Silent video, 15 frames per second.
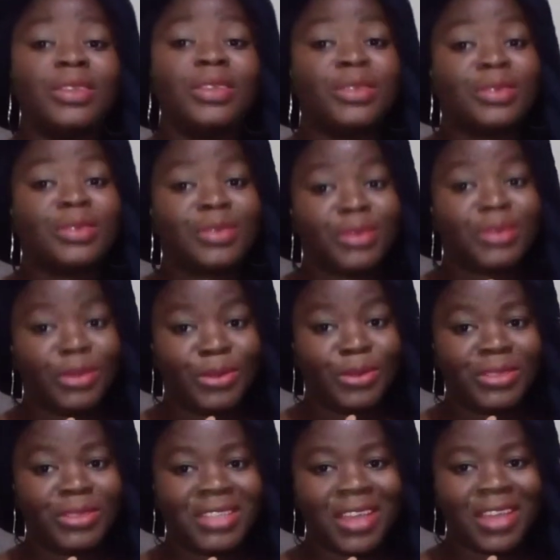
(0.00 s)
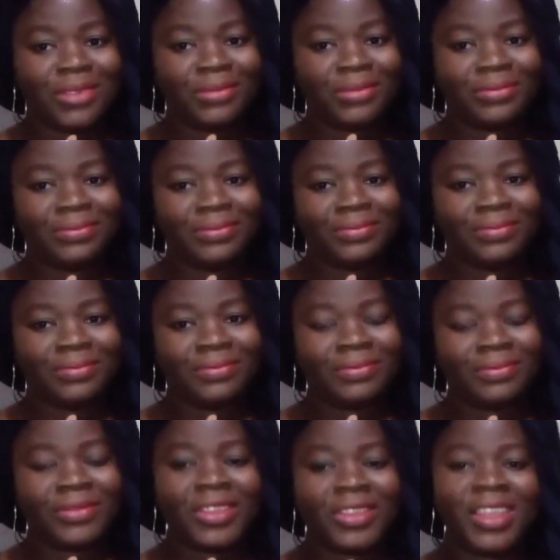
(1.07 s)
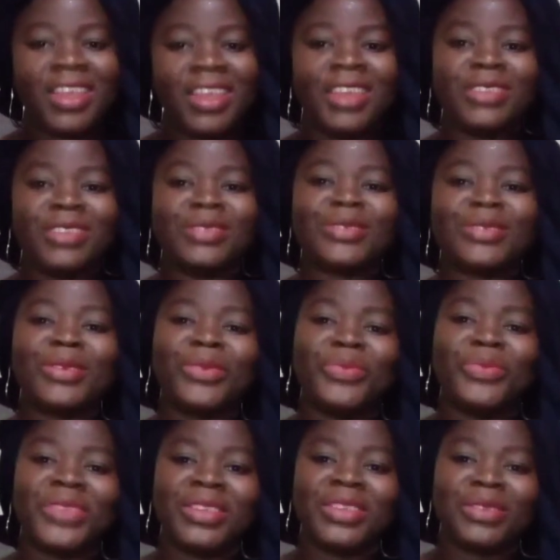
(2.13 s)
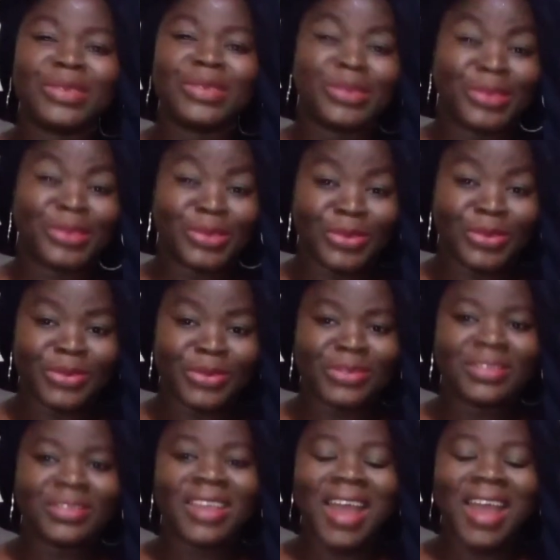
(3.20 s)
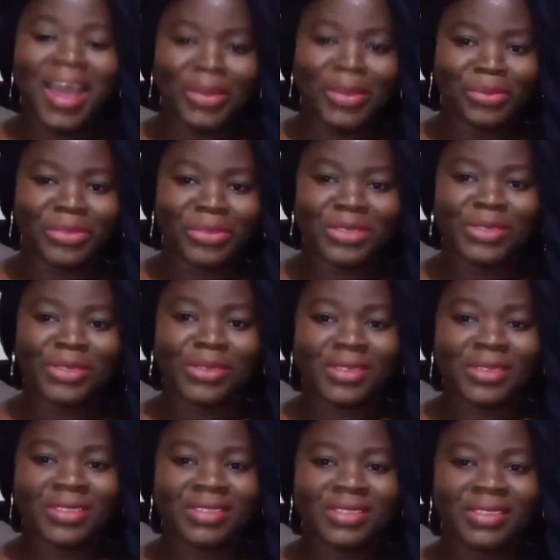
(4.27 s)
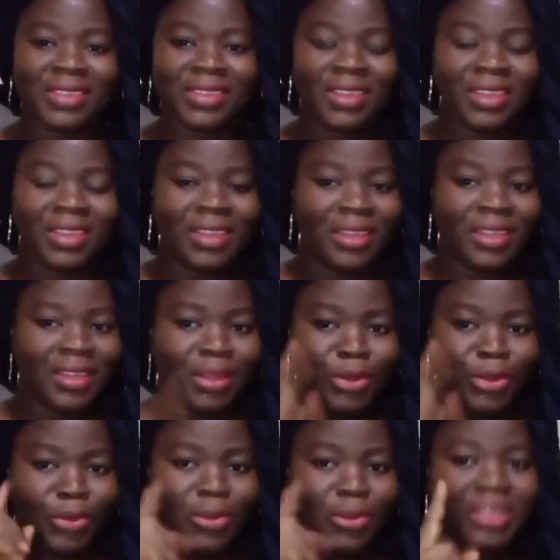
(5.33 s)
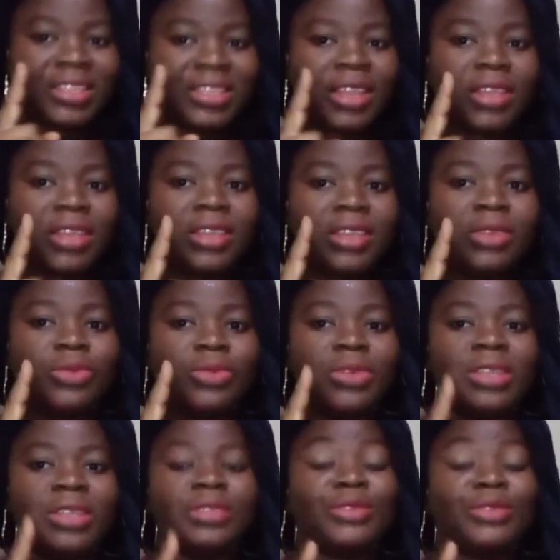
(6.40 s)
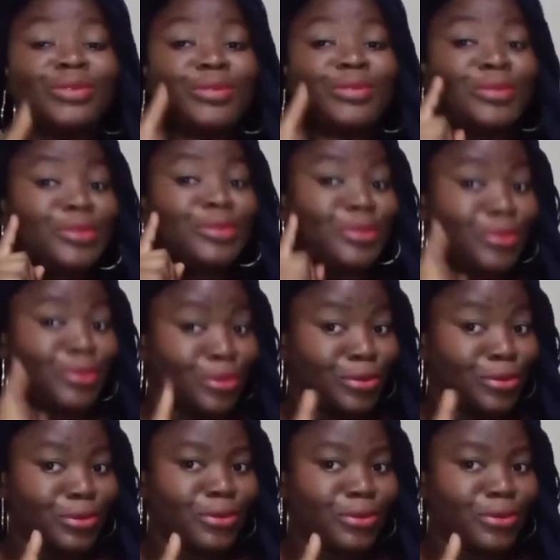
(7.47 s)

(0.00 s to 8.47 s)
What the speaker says: Slow down and stop being too ambitious. What the key word? Too.